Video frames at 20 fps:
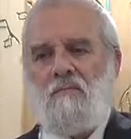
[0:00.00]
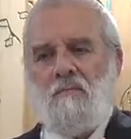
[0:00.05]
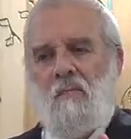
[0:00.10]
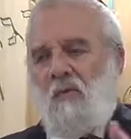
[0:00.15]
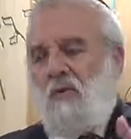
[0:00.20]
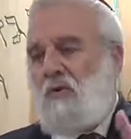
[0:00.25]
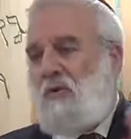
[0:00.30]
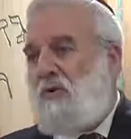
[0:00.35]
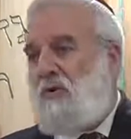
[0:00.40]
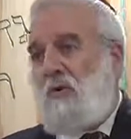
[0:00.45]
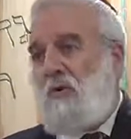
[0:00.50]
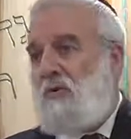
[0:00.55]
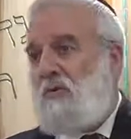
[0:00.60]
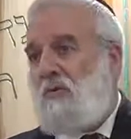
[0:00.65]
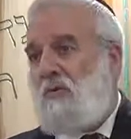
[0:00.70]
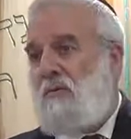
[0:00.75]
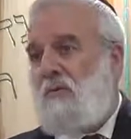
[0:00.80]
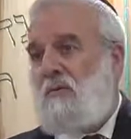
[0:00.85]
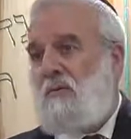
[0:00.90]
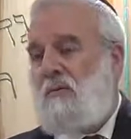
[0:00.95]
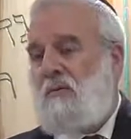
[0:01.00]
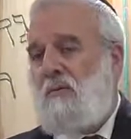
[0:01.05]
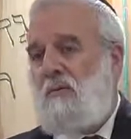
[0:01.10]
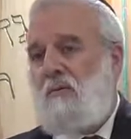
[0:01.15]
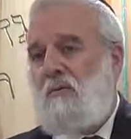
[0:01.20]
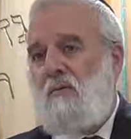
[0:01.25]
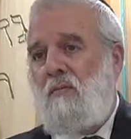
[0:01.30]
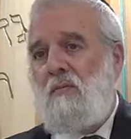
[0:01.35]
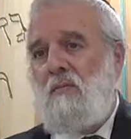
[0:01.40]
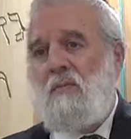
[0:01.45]
most Jews
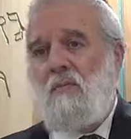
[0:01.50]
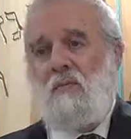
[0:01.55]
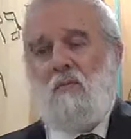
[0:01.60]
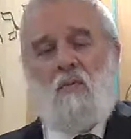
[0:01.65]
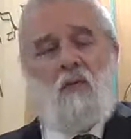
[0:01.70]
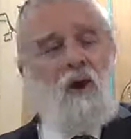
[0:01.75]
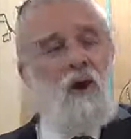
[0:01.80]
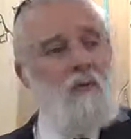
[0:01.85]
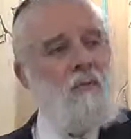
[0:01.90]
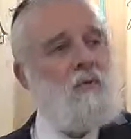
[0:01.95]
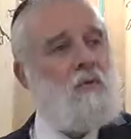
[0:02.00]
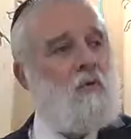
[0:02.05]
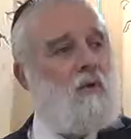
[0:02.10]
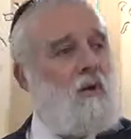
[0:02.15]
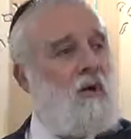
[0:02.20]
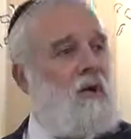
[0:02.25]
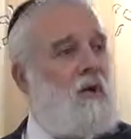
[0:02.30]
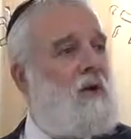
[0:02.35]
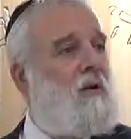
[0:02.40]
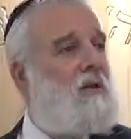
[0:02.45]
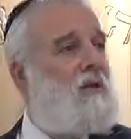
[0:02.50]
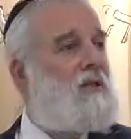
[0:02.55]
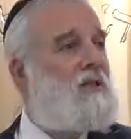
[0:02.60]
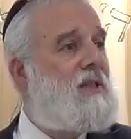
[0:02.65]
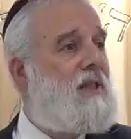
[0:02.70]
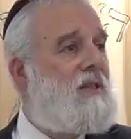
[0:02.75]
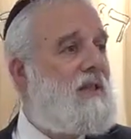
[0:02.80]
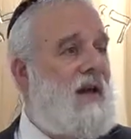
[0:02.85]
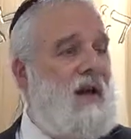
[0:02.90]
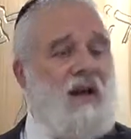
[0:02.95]
were able to clearly
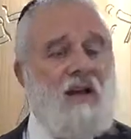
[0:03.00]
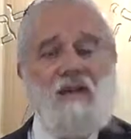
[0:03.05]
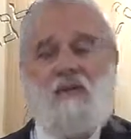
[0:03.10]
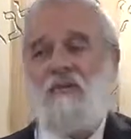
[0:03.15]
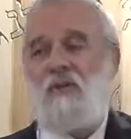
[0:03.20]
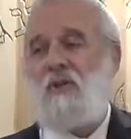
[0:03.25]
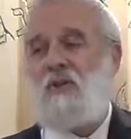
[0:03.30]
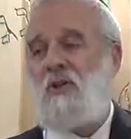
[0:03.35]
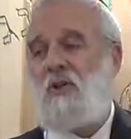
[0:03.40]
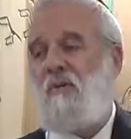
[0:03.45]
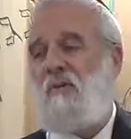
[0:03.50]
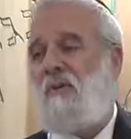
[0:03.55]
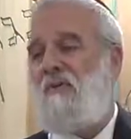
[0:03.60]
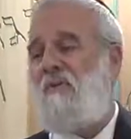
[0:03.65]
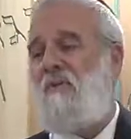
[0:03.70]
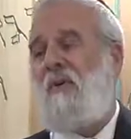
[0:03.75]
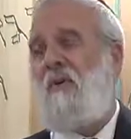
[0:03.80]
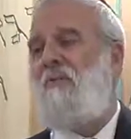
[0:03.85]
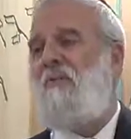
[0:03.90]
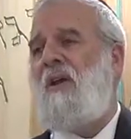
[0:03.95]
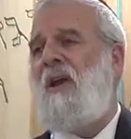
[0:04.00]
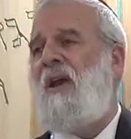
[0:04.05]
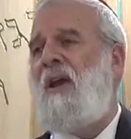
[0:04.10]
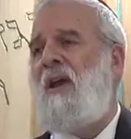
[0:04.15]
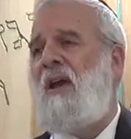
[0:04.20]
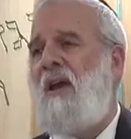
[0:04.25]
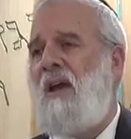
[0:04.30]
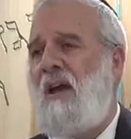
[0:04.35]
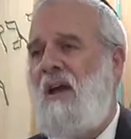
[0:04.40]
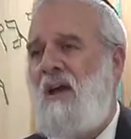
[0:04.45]
see the hand of Hashem involved
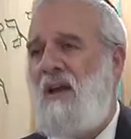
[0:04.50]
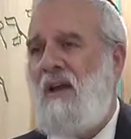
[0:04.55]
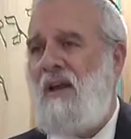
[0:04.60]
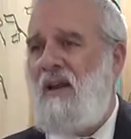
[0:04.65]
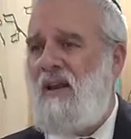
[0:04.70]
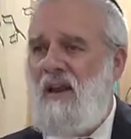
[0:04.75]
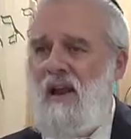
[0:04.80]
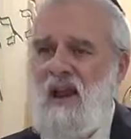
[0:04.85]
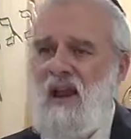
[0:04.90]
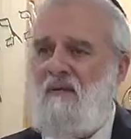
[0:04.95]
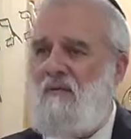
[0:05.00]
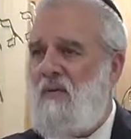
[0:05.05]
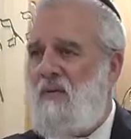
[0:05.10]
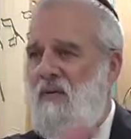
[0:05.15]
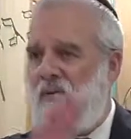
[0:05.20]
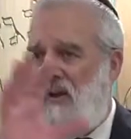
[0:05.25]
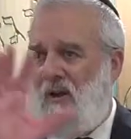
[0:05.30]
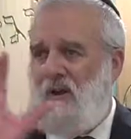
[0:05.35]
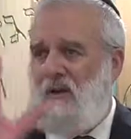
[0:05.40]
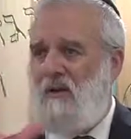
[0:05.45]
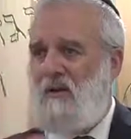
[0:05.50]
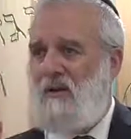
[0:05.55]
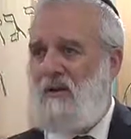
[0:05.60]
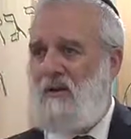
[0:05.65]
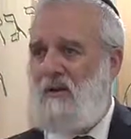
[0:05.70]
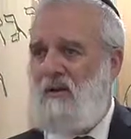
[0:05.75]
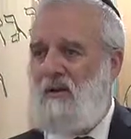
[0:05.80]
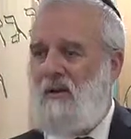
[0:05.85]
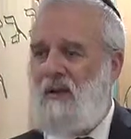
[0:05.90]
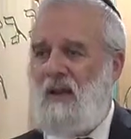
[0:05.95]
in
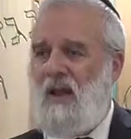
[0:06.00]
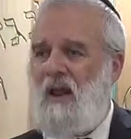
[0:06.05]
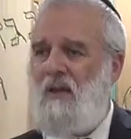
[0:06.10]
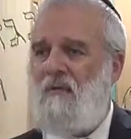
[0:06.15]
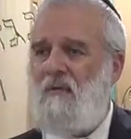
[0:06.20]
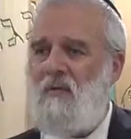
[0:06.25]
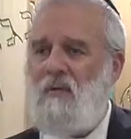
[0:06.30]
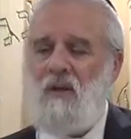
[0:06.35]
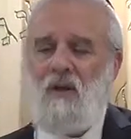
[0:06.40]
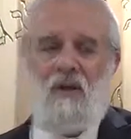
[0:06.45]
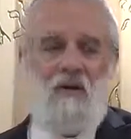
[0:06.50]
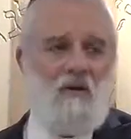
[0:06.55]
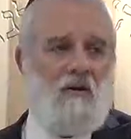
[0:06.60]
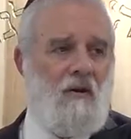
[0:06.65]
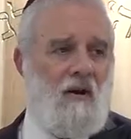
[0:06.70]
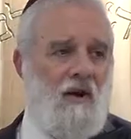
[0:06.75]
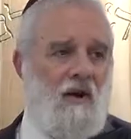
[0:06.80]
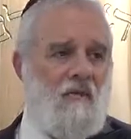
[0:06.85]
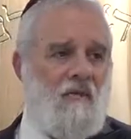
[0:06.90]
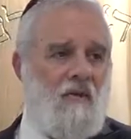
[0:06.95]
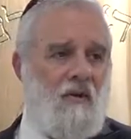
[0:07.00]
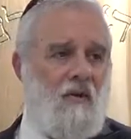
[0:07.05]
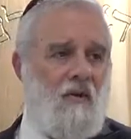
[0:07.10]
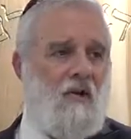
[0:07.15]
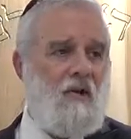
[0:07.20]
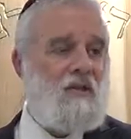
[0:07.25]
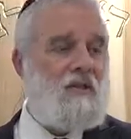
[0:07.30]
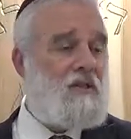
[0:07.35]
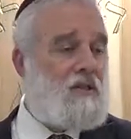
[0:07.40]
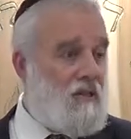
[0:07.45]
everything in our
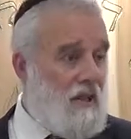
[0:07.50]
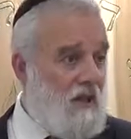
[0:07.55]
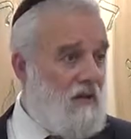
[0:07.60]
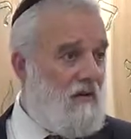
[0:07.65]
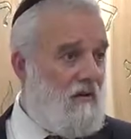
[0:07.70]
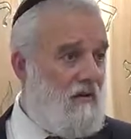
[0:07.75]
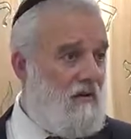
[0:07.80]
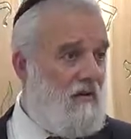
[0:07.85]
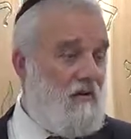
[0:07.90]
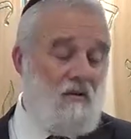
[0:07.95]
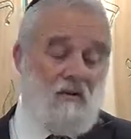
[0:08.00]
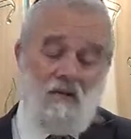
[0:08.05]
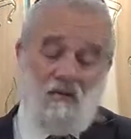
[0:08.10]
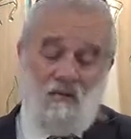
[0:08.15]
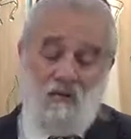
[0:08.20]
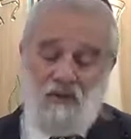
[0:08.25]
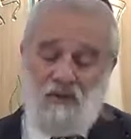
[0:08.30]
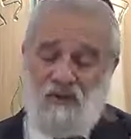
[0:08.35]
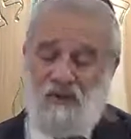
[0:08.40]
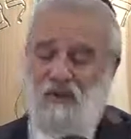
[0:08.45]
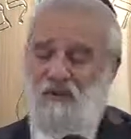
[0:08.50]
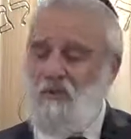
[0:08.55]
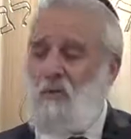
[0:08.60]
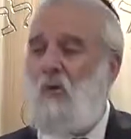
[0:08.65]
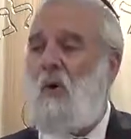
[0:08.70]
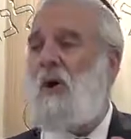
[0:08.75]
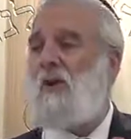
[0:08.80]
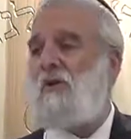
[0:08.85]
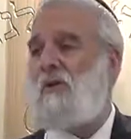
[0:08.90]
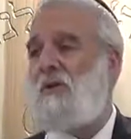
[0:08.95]
life. Still, there were still
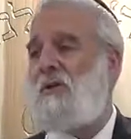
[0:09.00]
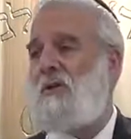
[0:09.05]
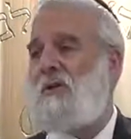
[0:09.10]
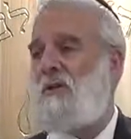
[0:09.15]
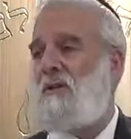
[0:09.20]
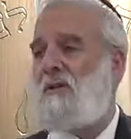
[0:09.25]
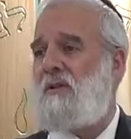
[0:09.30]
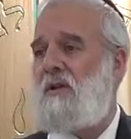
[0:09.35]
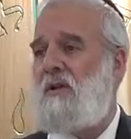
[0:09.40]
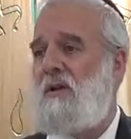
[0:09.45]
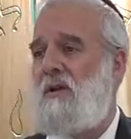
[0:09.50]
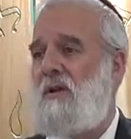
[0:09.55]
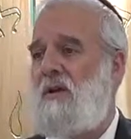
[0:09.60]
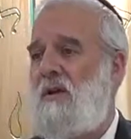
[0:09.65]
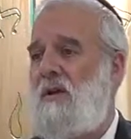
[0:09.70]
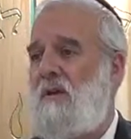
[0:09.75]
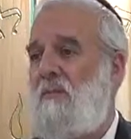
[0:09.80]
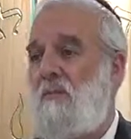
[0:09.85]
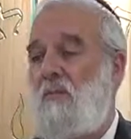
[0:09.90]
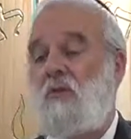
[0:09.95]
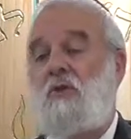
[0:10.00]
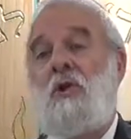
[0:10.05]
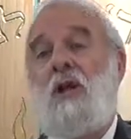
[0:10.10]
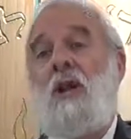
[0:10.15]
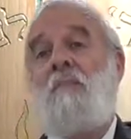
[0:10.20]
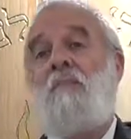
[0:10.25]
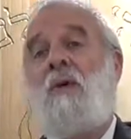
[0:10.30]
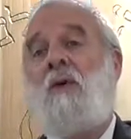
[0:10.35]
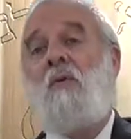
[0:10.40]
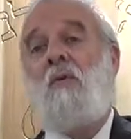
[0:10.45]
questions. Moshe
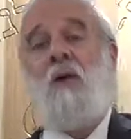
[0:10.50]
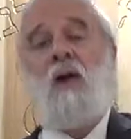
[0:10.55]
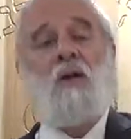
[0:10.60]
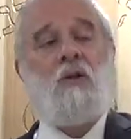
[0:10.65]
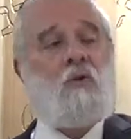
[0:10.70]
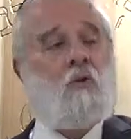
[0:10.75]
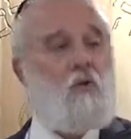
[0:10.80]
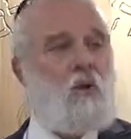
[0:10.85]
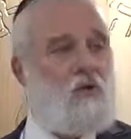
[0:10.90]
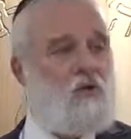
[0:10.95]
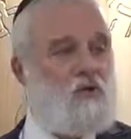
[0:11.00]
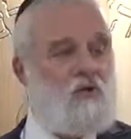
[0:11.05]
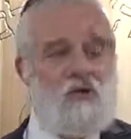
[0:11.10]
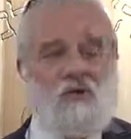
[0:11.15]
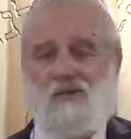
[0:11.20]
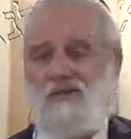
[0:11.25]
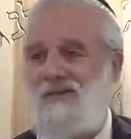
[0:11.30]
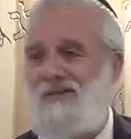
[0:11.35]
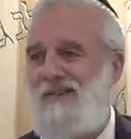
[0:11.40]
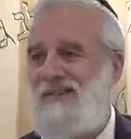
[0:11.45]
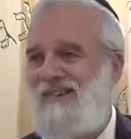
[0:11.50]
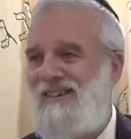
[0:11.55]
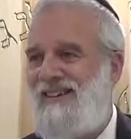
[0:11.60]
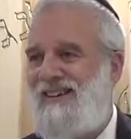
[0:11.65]
Rabbeinu had questions.